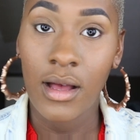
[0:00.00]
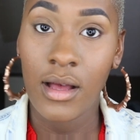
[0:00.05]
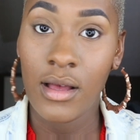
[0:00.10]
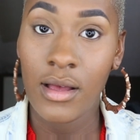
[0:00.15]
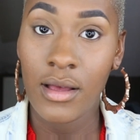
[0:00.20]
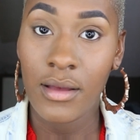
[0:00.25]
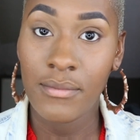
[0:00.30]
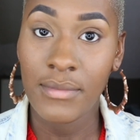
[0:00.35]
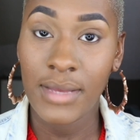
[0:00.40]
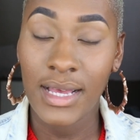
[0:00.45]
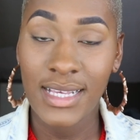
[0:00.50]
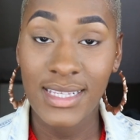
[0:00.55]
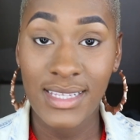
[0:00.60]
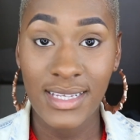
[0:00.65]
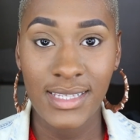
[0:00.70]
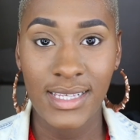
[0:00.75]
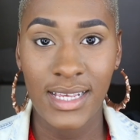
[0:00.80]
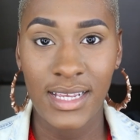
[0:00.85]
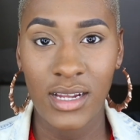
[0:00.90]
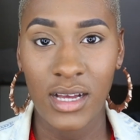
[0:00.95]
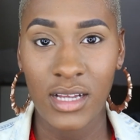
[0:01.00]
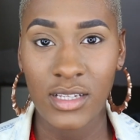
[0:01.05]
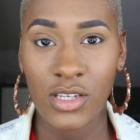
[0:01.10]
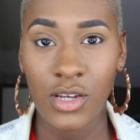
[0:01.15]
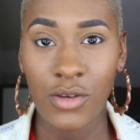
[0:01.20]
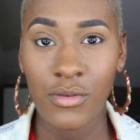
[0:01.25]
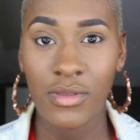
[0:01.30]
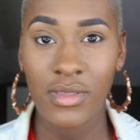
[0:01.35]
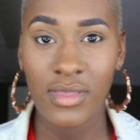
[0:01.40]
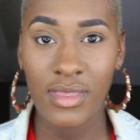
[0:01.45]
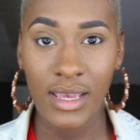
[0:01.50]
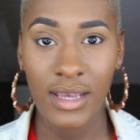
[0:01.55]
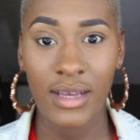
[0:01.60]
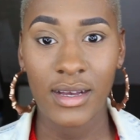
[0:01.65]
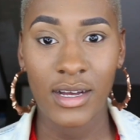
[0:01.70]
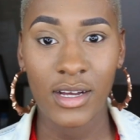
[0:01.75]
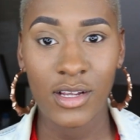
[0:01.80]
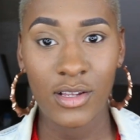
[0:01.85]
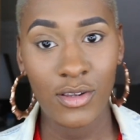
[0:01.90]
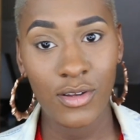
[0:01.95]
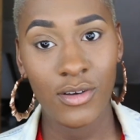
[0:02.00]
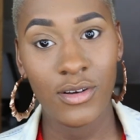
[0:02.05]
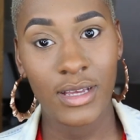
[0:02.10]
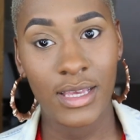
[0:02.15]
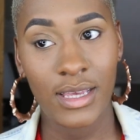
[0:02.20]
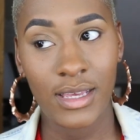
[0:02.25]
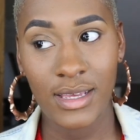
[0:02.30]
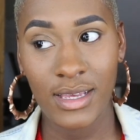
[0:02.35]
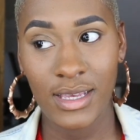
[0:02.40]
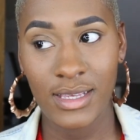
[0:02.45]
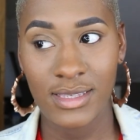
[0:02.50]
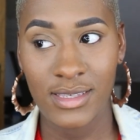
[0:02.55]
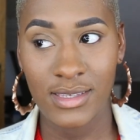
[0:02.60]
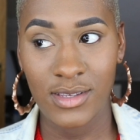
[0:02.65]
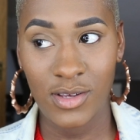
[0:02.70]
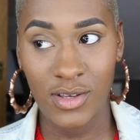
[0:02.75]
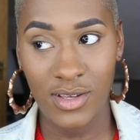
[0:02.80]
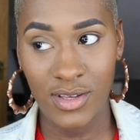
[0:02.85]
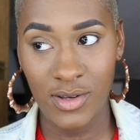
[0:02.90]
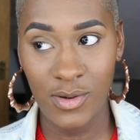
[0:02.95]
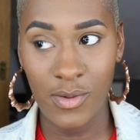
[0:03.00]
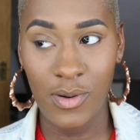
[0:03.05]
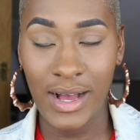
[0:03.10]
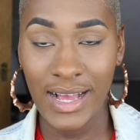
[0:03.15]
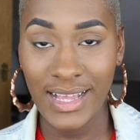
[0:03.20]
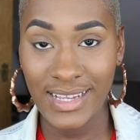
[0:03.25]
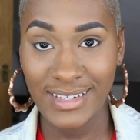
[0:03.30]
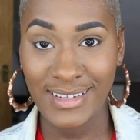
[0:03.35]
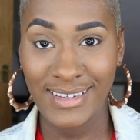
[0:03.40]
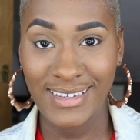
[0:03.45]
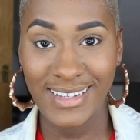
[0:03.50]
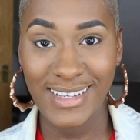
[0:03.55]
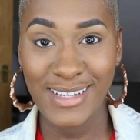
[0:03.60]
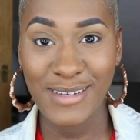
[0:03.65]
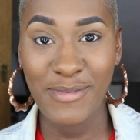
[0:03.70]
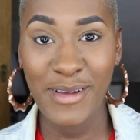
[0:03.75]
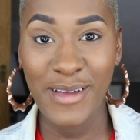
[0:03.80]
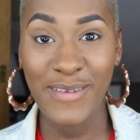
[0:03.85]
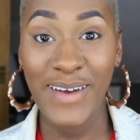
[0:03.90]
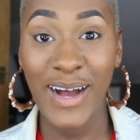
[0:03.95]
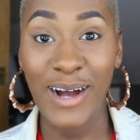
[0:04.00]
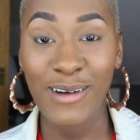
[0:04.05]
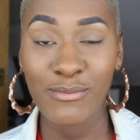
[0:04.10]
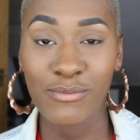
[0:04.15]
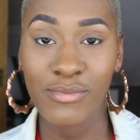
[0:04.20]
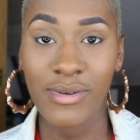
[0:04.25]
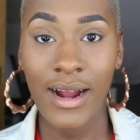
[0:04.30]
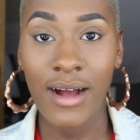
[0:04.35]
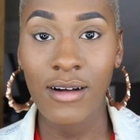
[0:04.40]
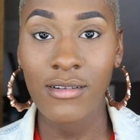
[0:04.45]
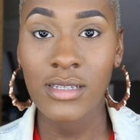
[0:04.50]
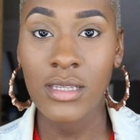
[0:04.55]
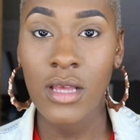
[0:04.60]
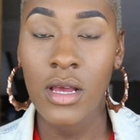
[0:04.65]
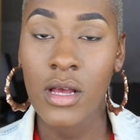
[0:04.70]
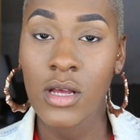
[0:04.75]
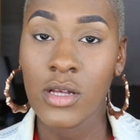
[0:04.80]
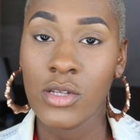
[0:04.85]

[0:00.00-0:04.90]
As I said, I don't think a look is quite good without brows.